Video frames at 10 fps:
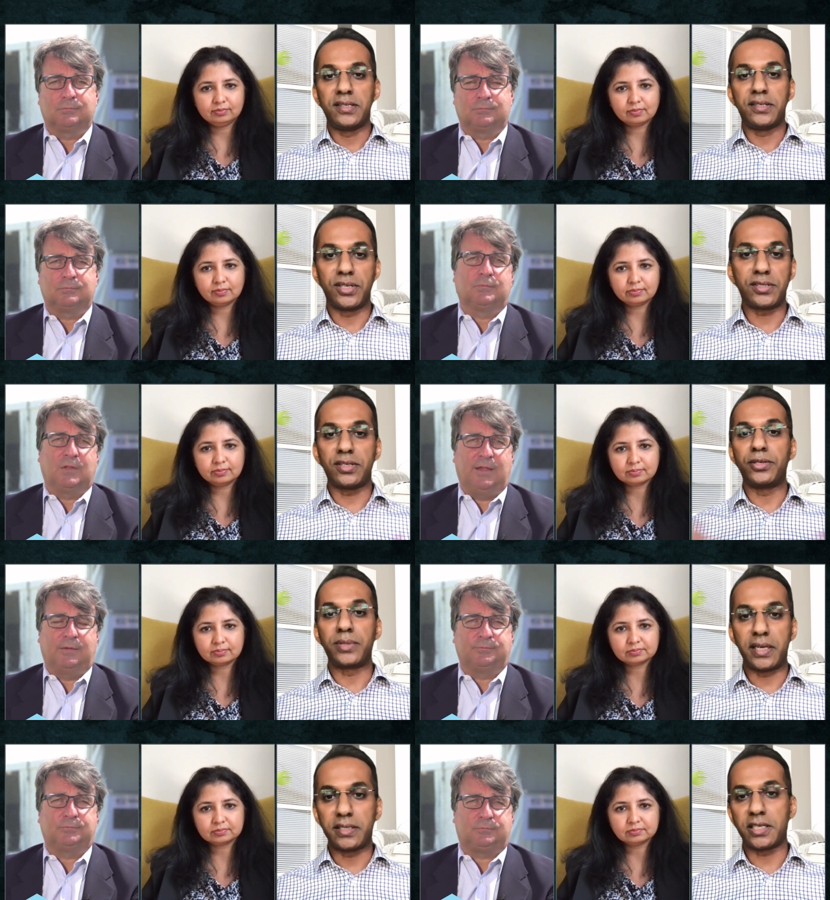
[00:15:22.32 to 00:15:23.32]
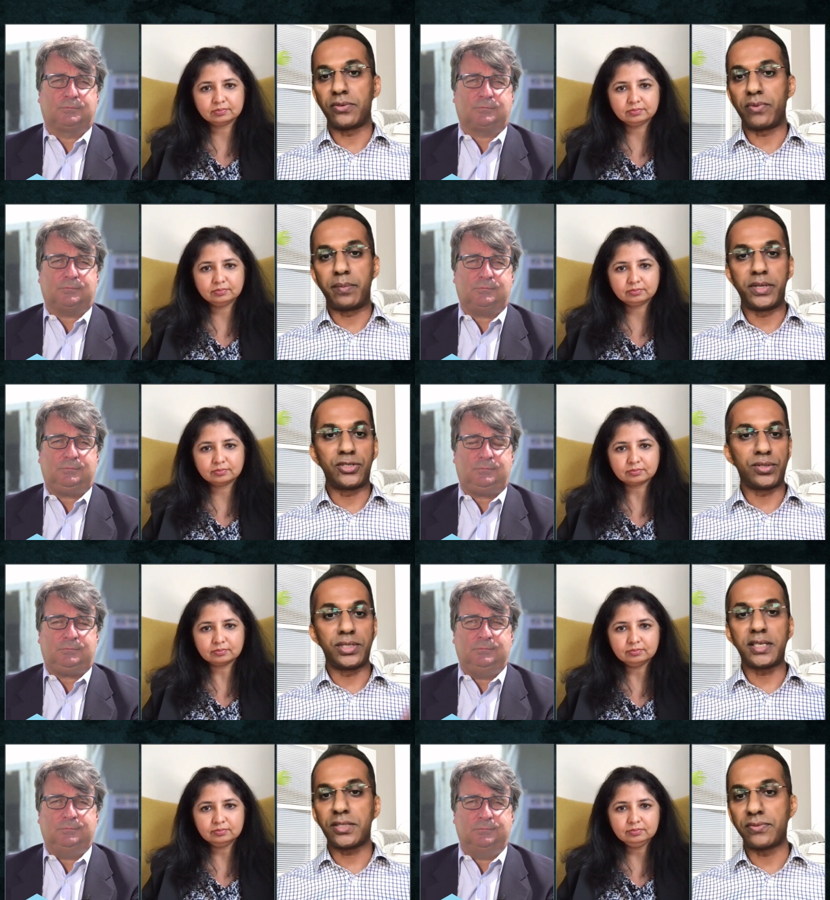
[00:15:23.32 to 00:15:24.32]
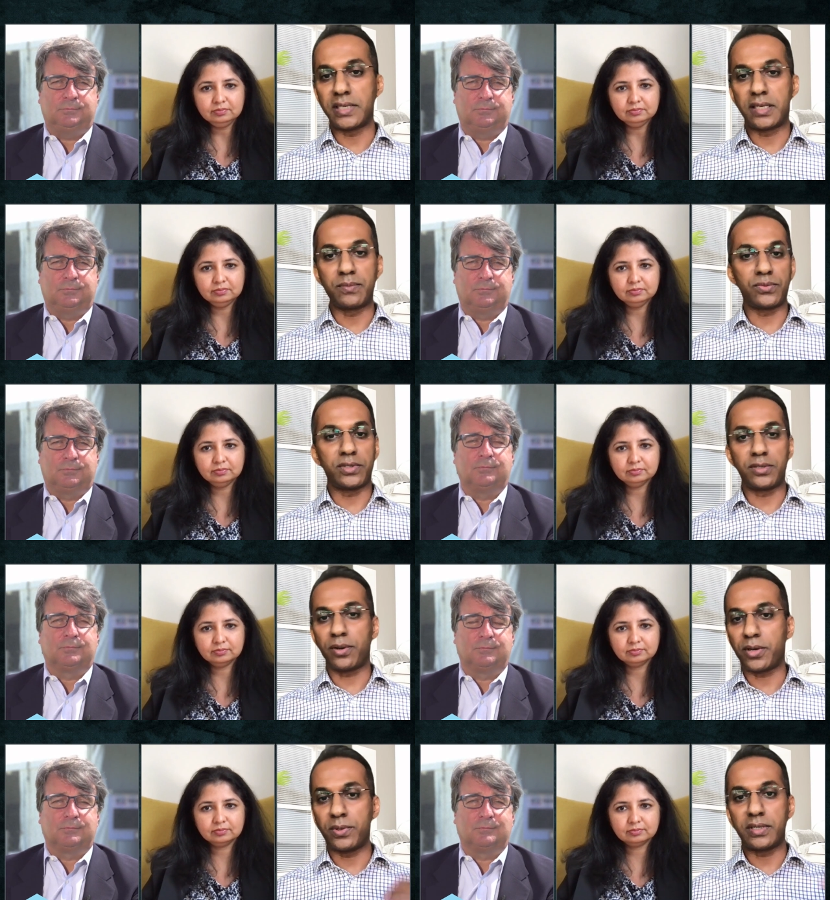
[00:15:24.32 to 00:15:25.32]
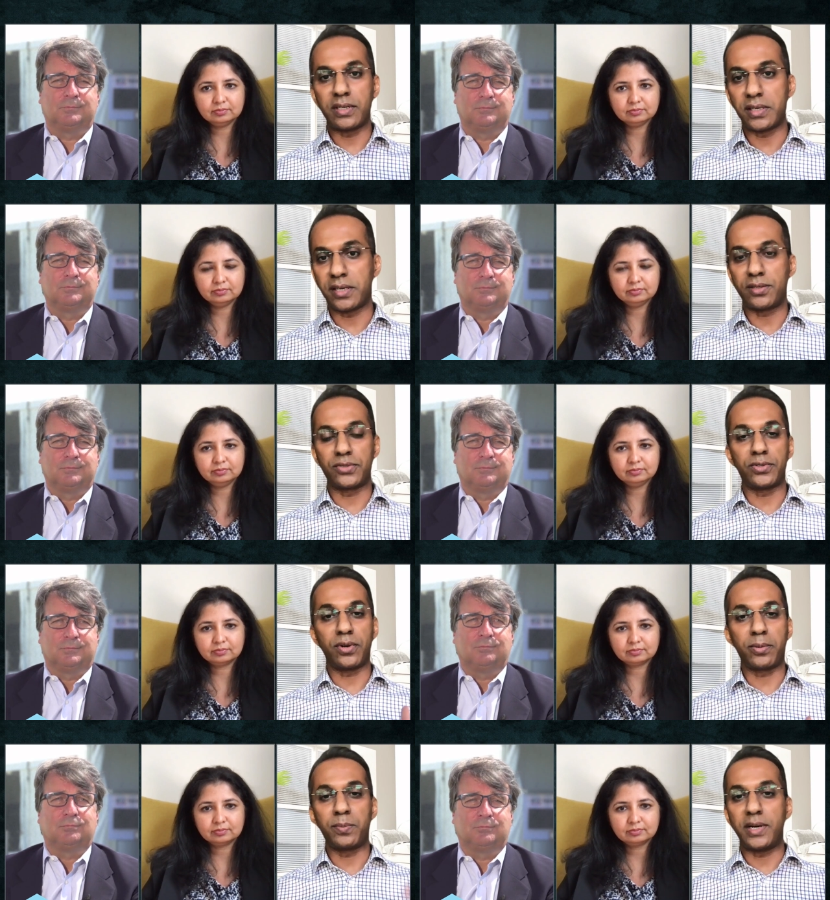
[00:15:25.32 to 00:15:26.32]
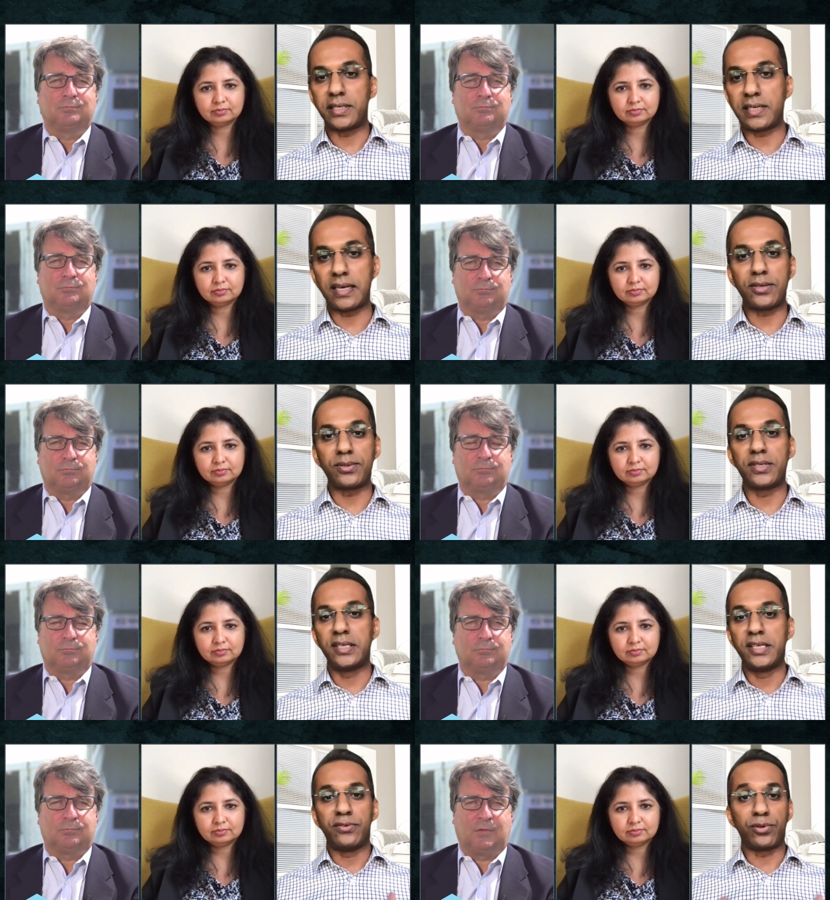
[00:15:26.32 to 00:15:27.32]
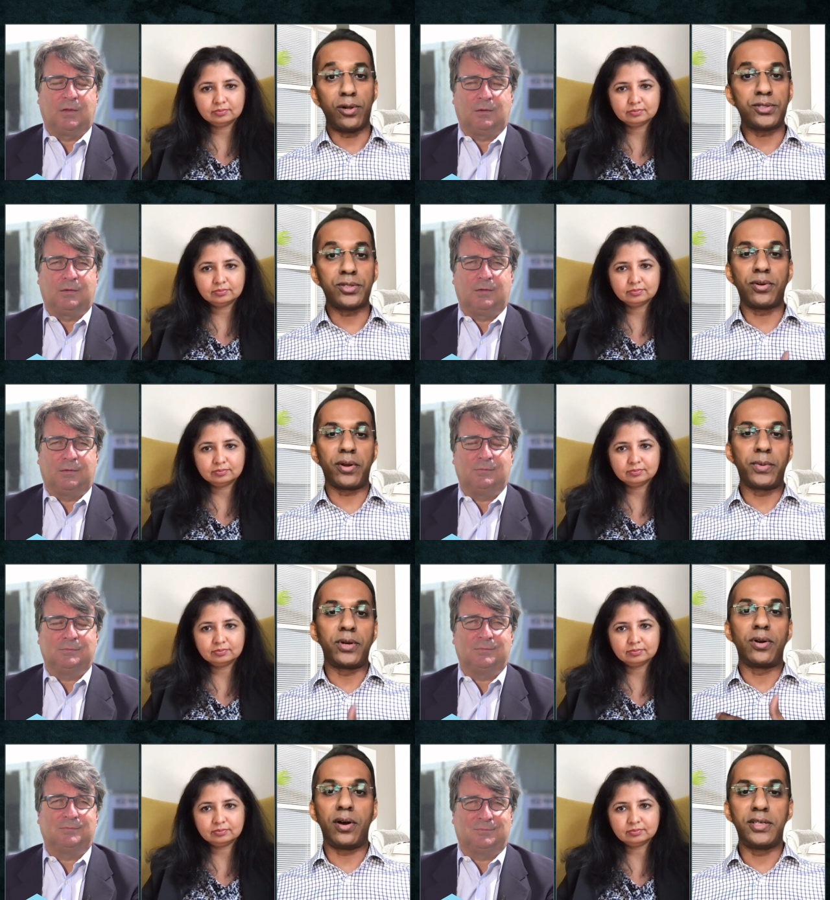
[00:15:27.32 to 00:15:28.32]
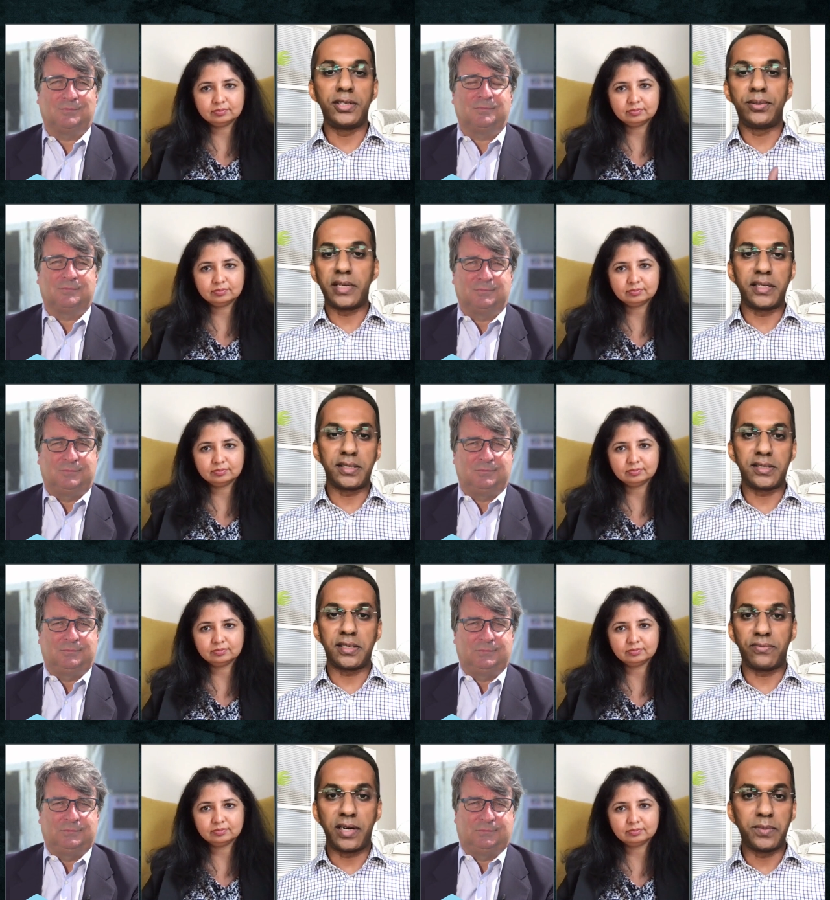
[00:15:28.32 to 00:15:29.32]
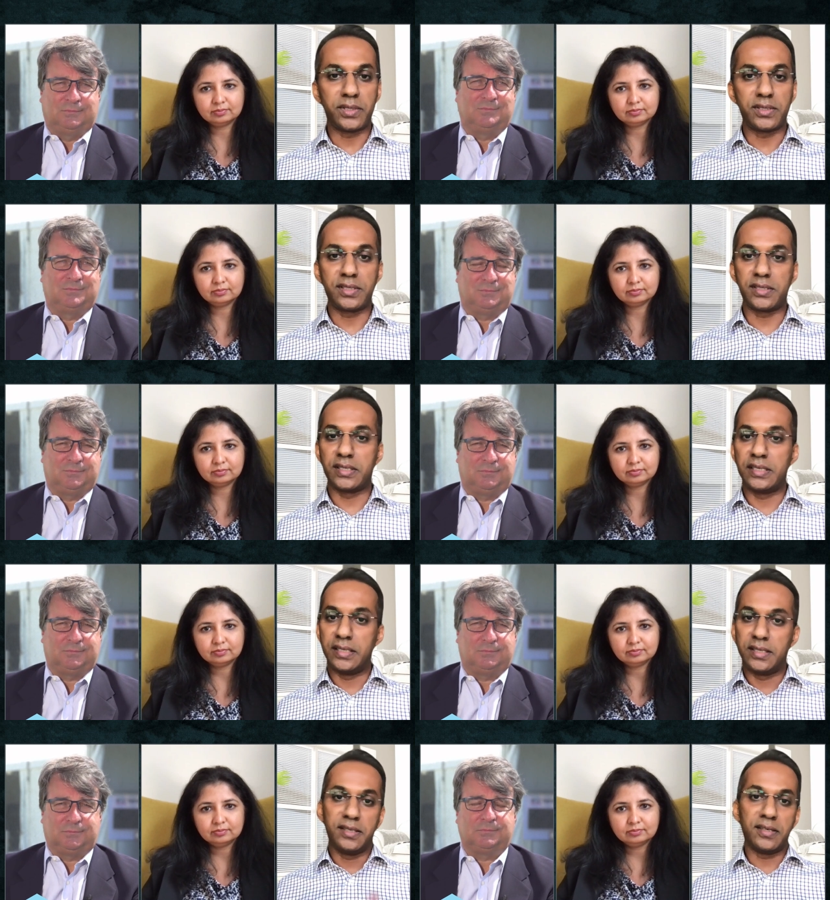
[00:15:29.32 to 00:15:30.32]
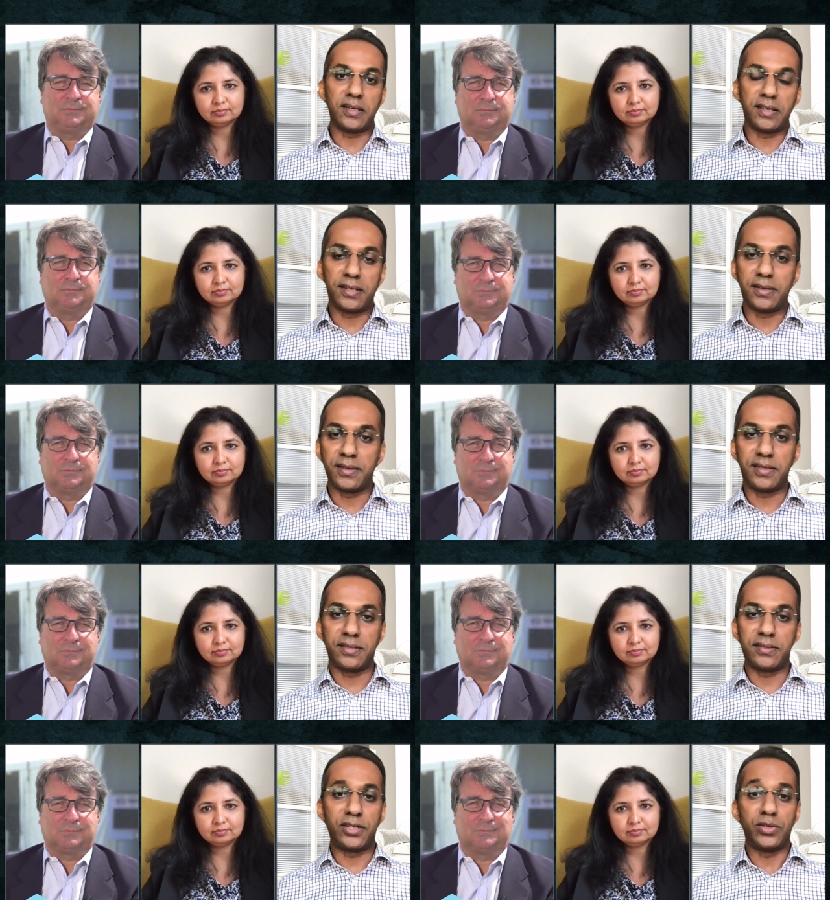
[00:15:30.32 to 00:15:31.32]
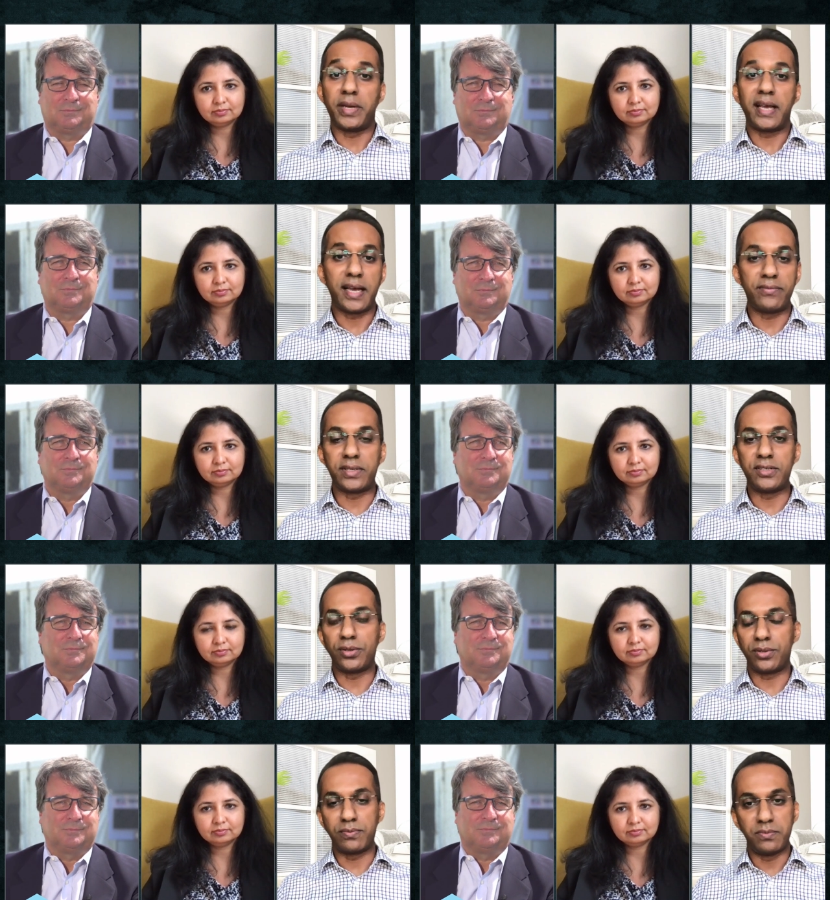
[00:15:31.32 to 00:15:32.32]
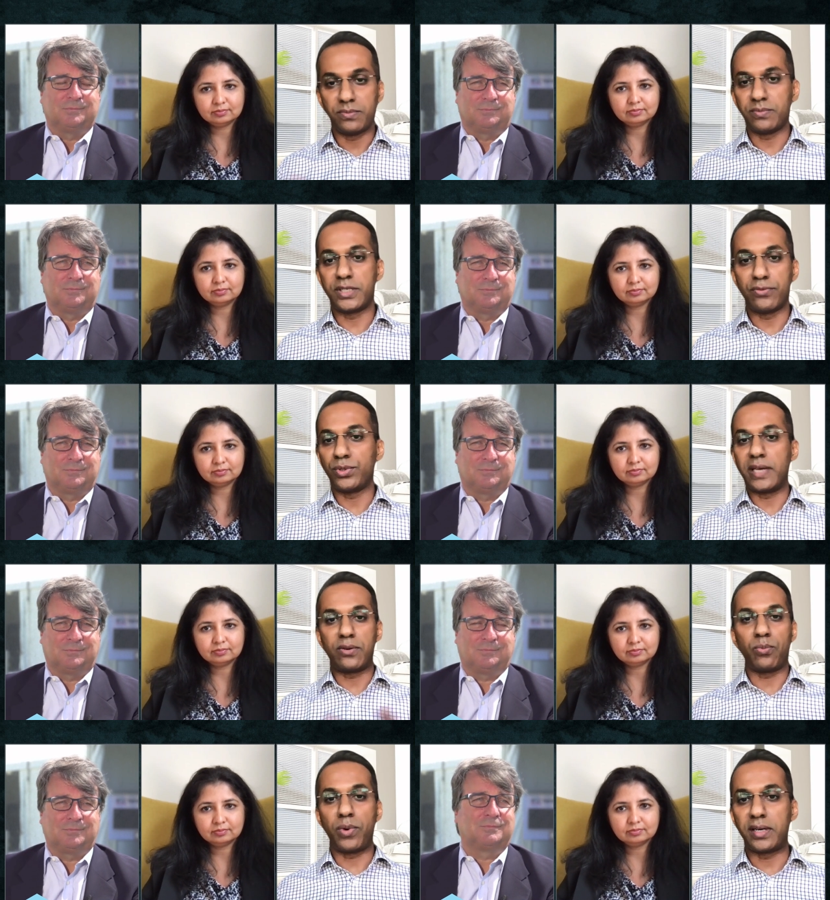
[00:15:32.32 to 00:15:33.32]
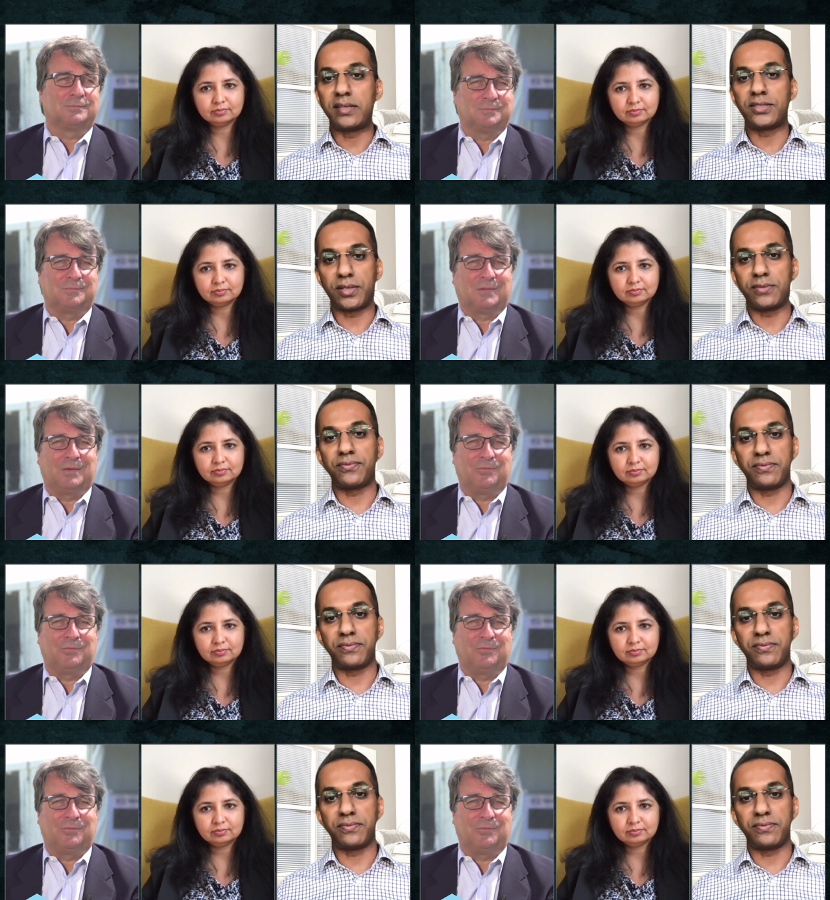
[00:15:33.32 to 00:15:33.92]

Speaker 1: just the Nutanix environments or just VMs. We're talking about containers. We're talking about multi-cloud. We're also talking about non-Nutanix environments uh, that you may have, and you know, give you that one sort of